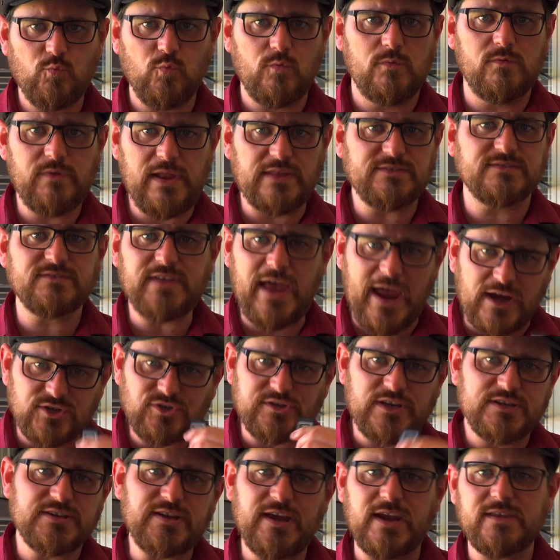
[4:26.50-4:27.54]
let's
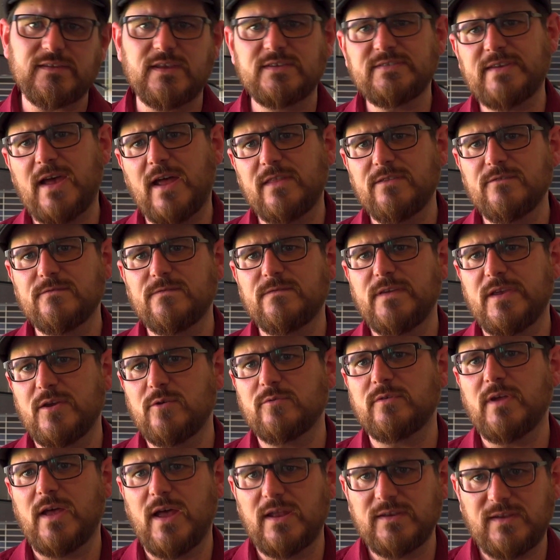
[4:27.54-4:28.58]
actually take these out in the
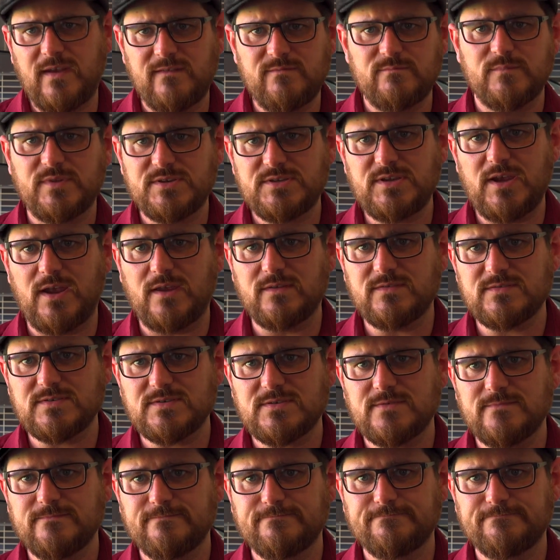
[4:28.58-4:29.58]
field and give them a test.